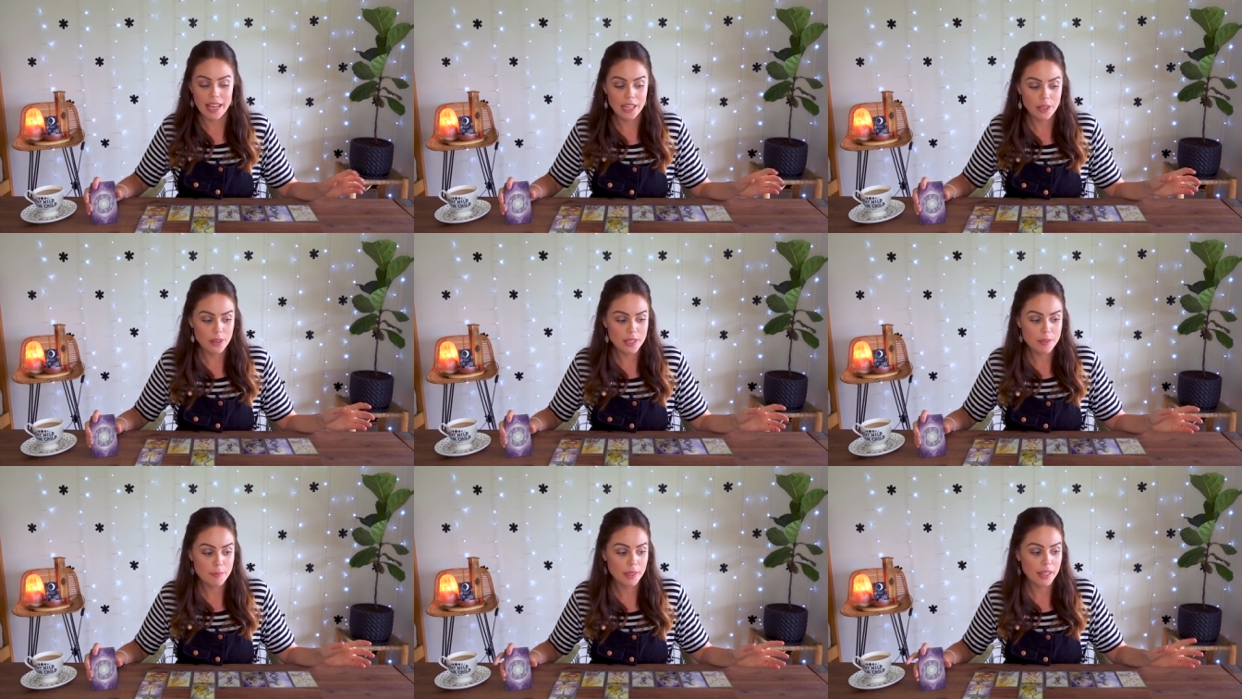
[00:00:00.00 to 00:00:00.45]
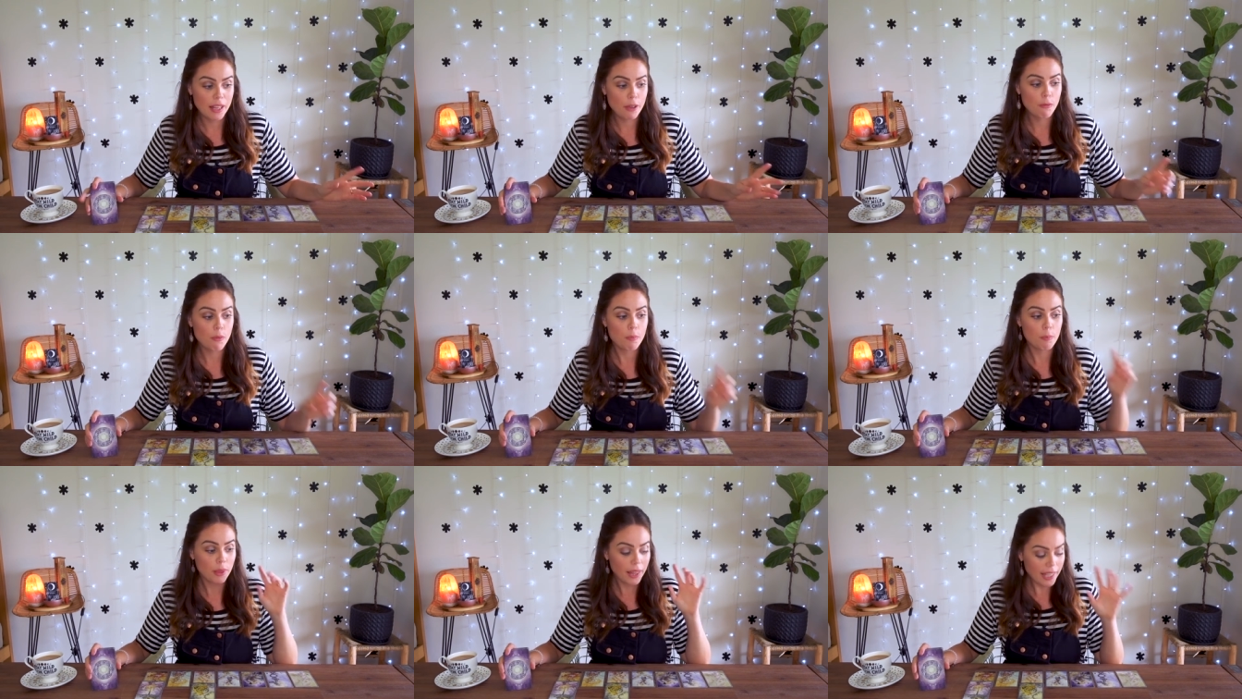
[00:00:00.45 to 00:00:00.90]
Anyways, my
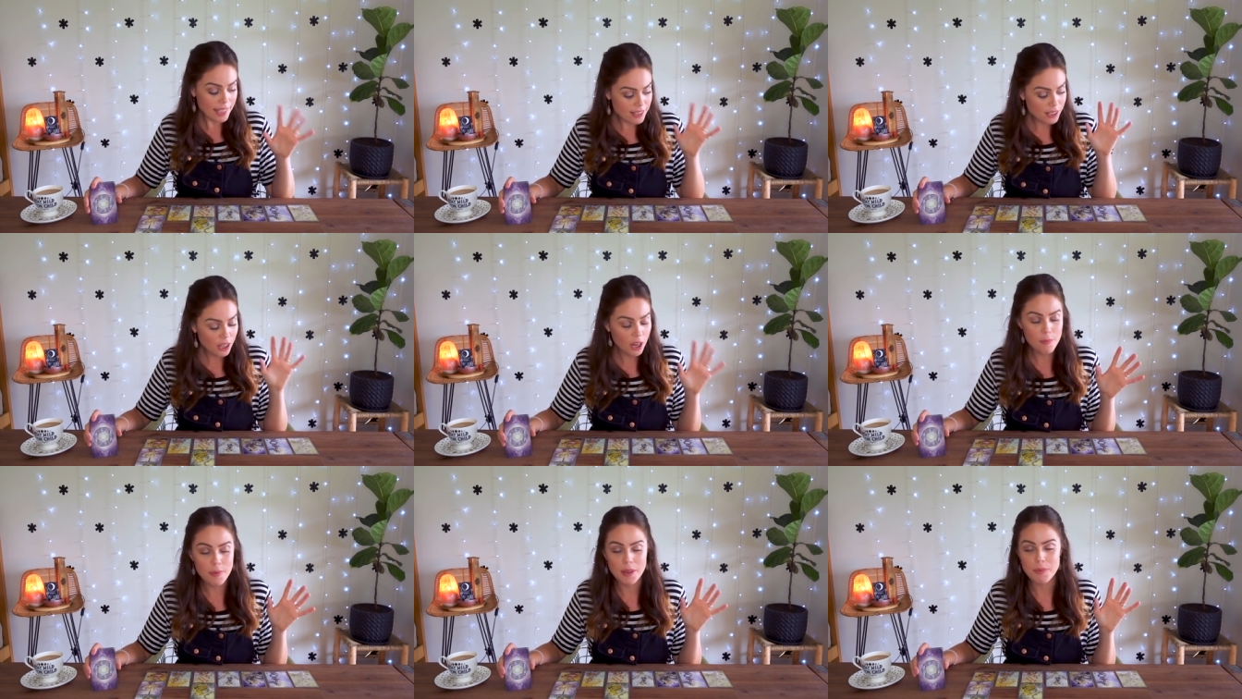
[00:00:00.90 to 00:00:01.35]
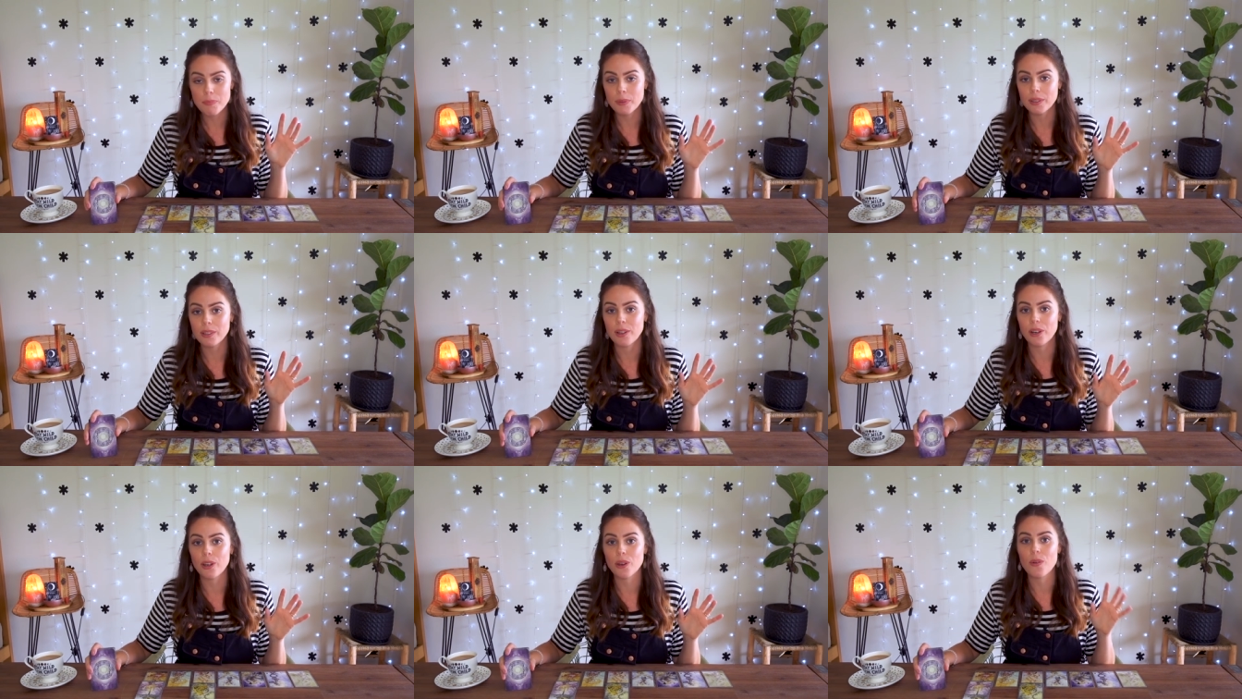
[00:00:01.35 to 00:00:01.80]
love, please comment
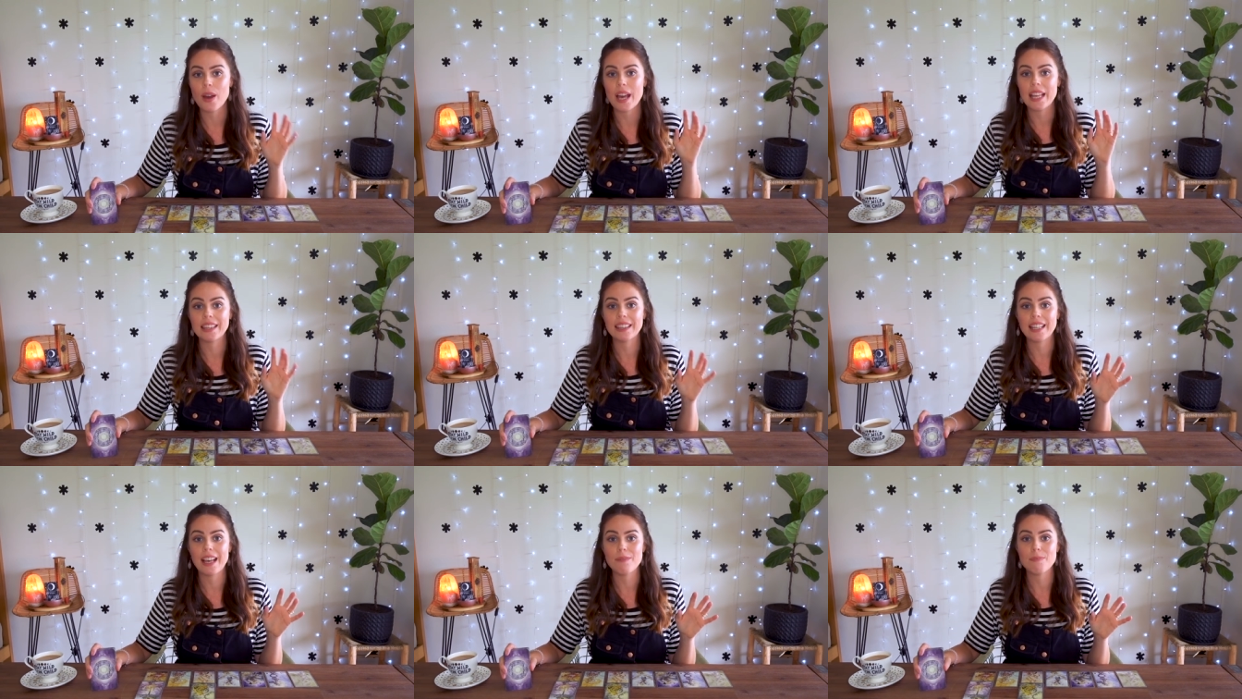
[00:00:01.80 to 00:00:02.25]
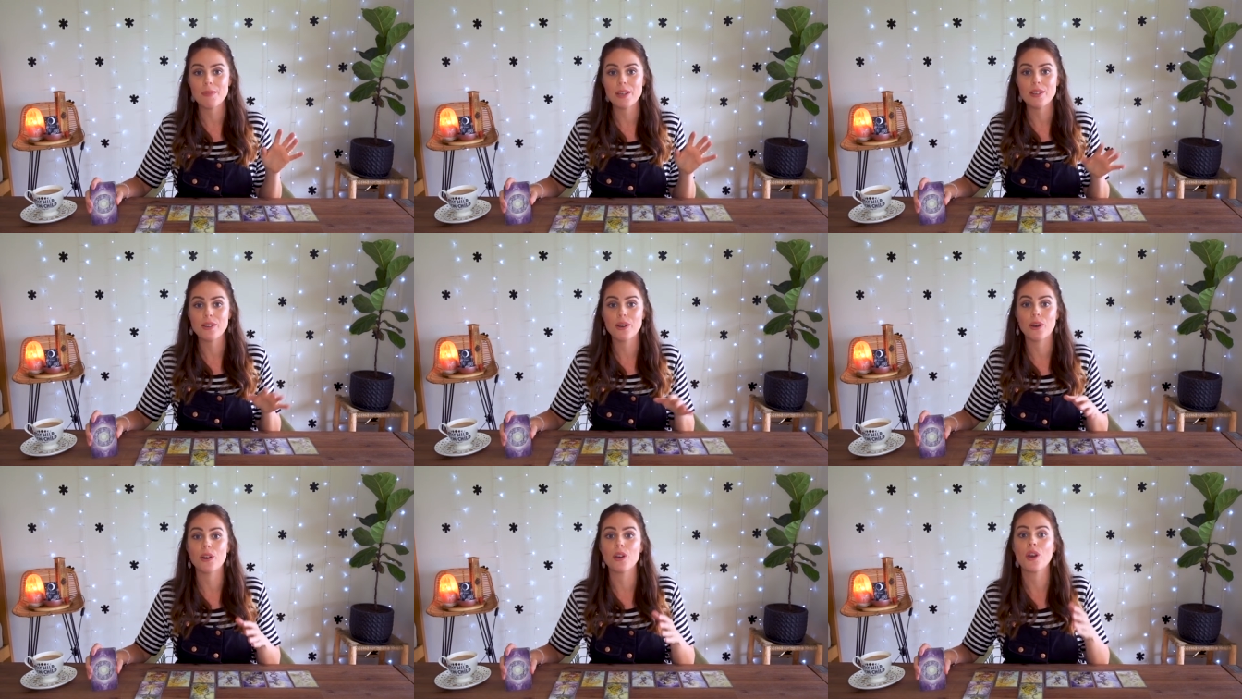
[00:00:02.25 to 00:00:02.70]
below and let
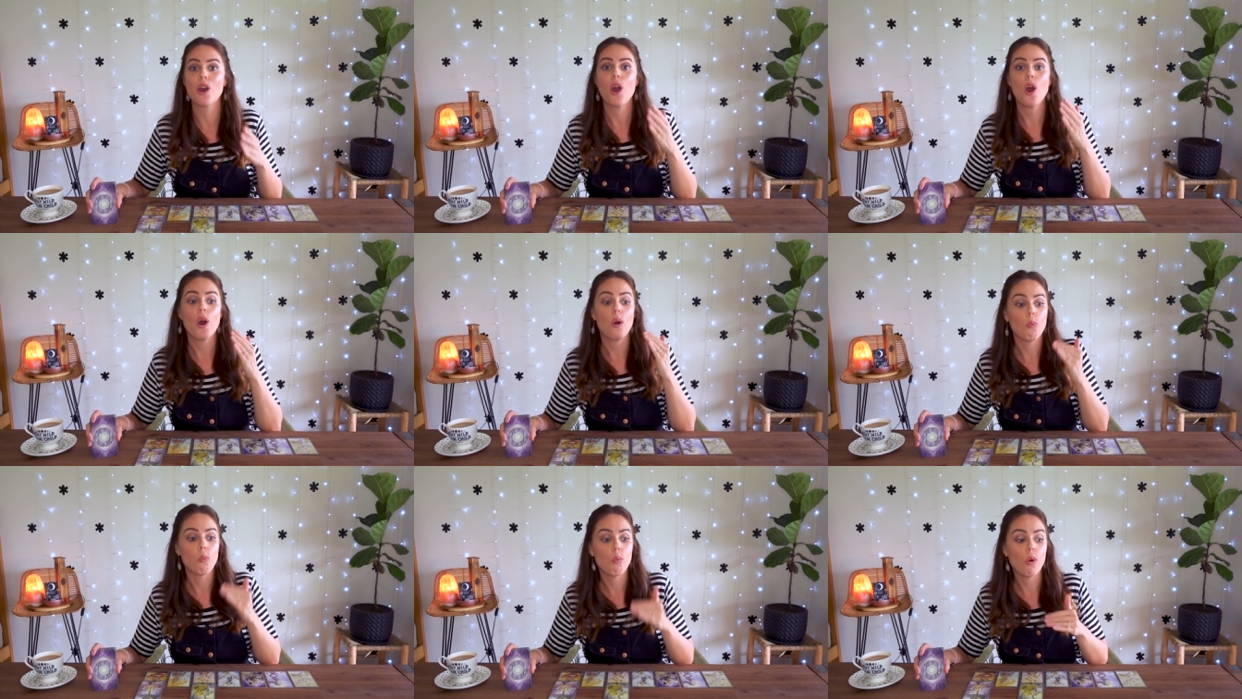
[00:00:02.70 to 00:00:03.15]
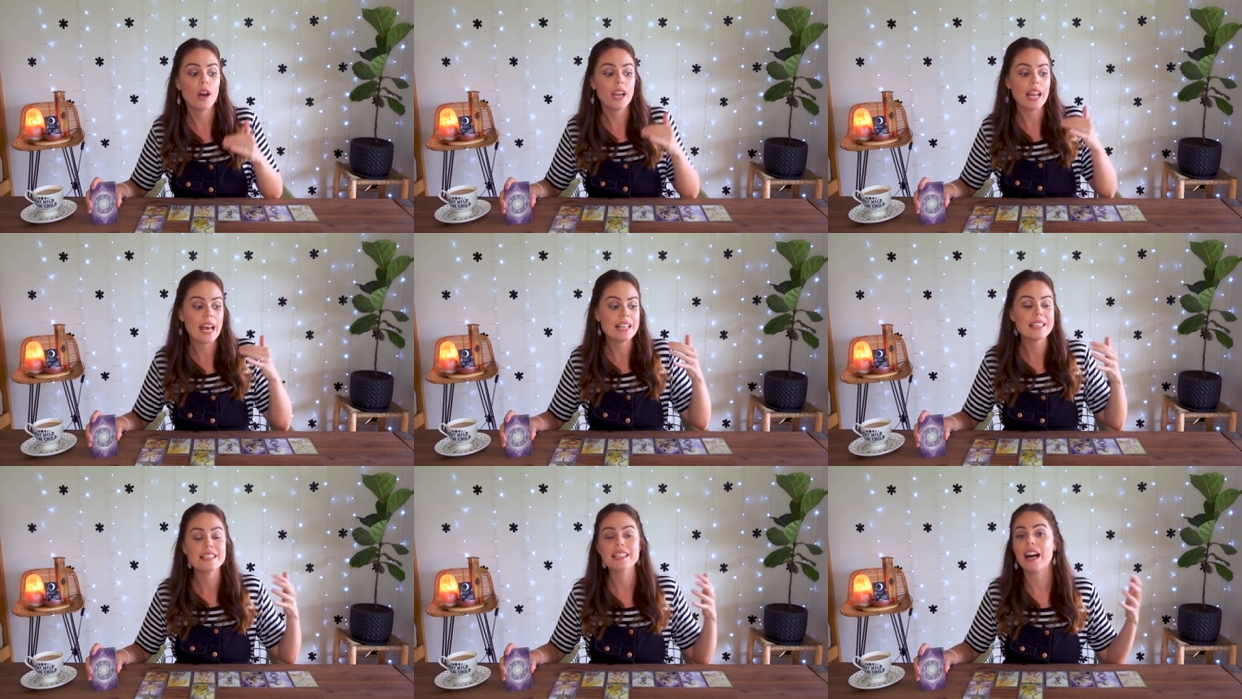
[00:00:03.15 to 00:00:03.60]
me know
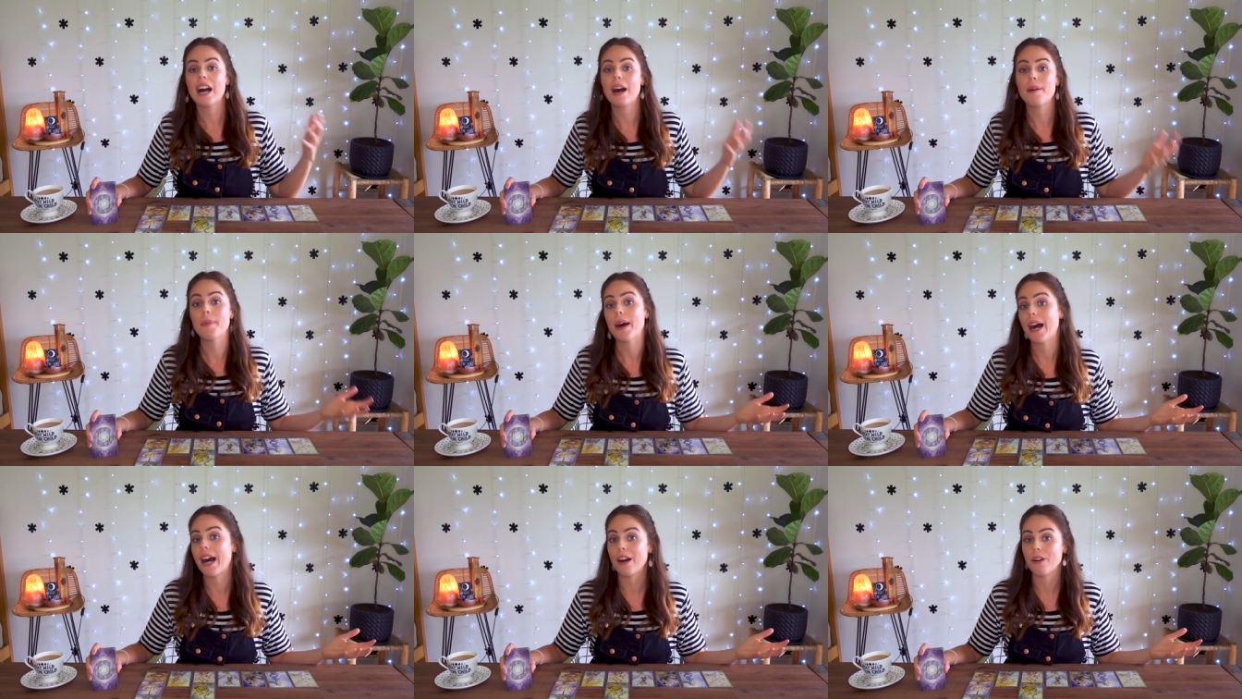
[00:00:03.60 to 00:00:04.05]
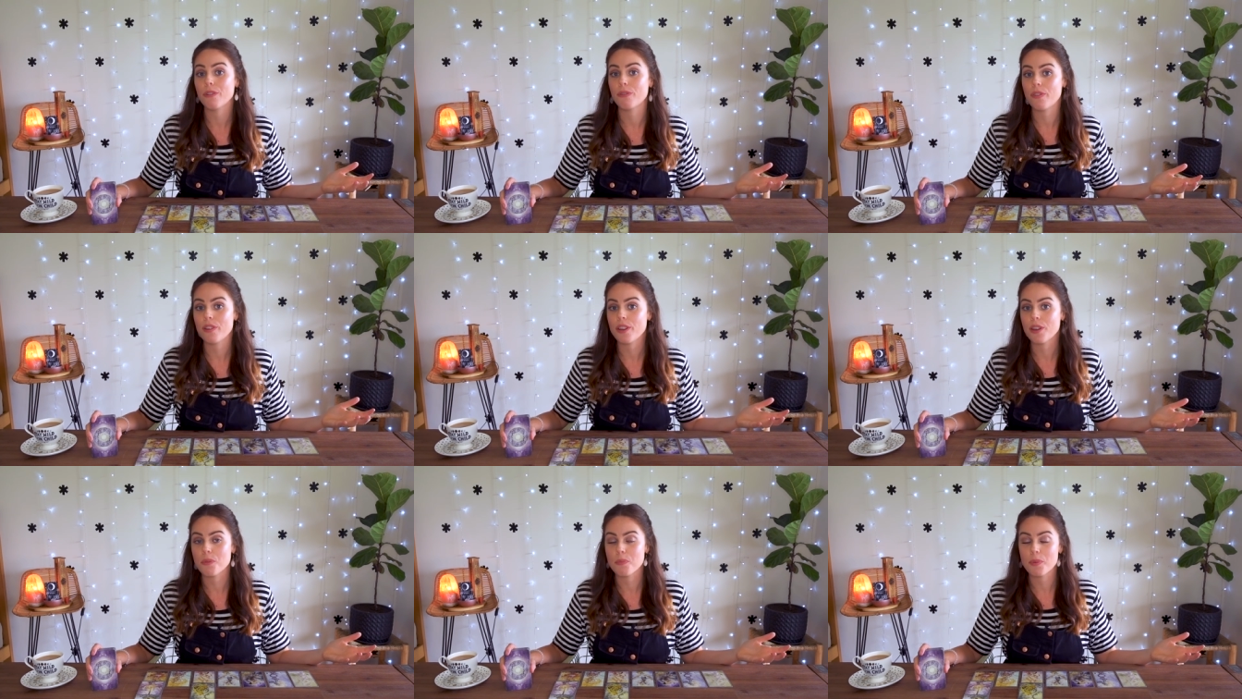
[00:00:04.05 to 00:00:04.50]
what has come up
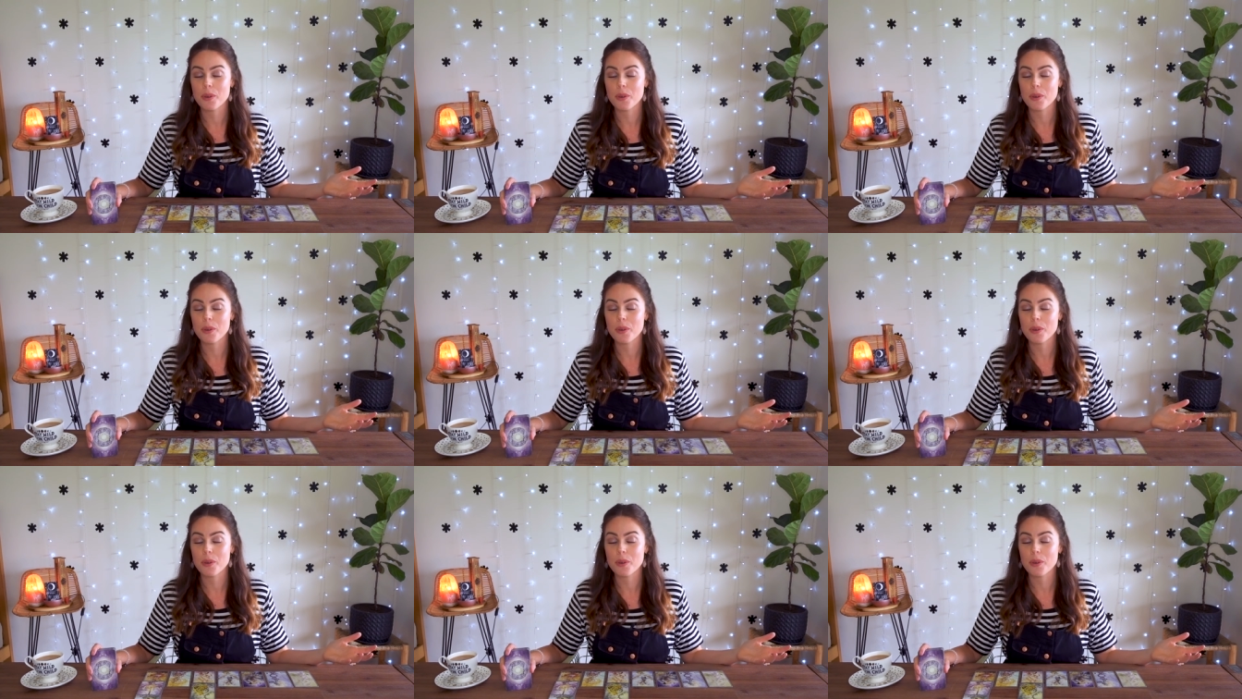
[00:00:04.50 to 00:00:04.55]
for you,